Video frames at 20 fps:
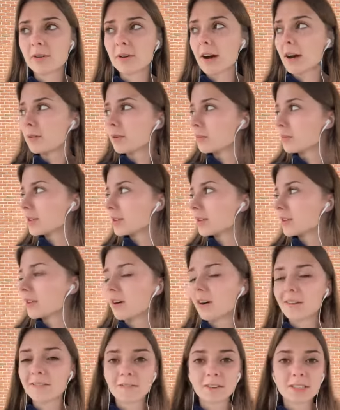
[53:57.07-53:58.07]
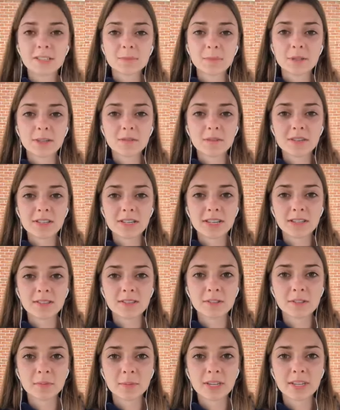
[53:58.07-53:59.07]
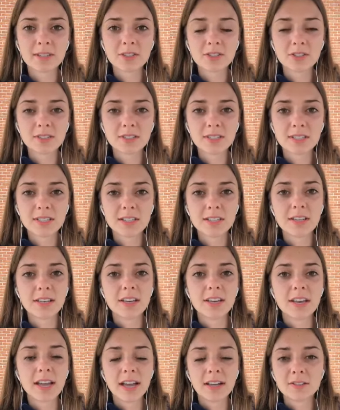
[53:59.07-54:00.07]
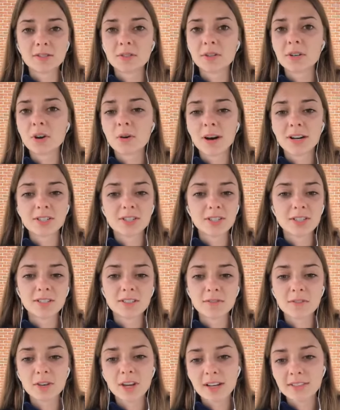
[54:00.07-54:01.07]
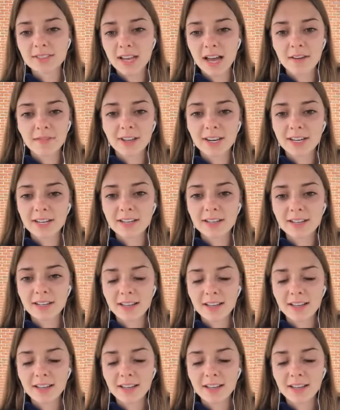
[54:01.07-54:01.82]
I will be on Facebook for the next little bit, just answering questions if you guys have any.